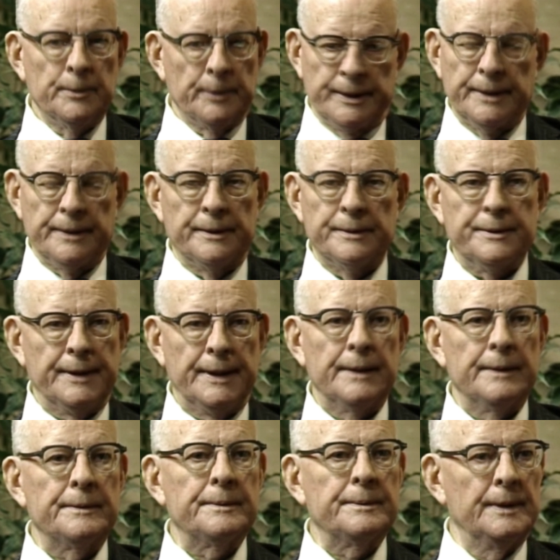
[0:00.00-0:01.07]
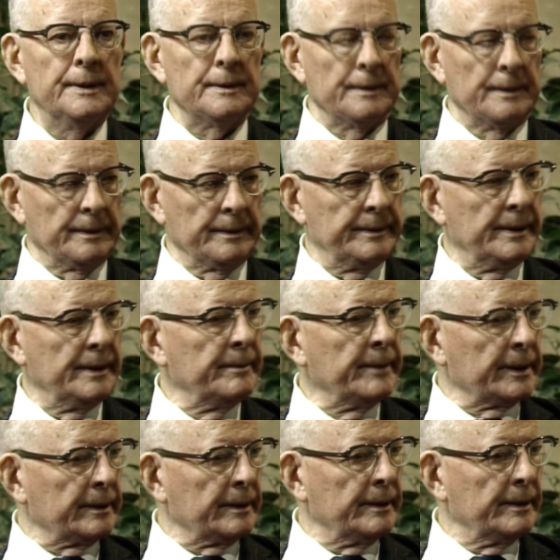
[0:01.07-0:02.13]
would understand sales
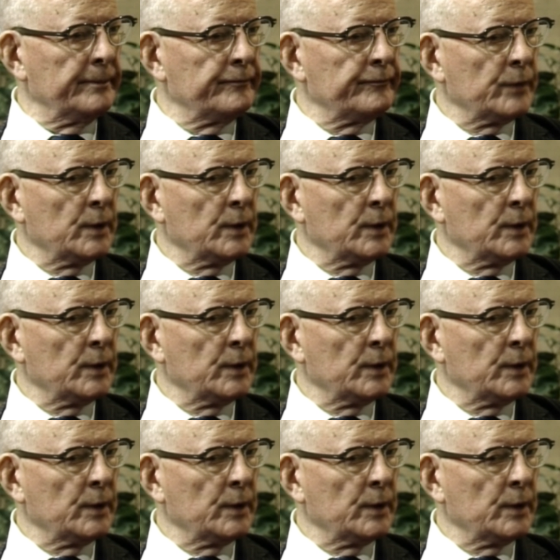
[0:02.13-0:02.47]
better.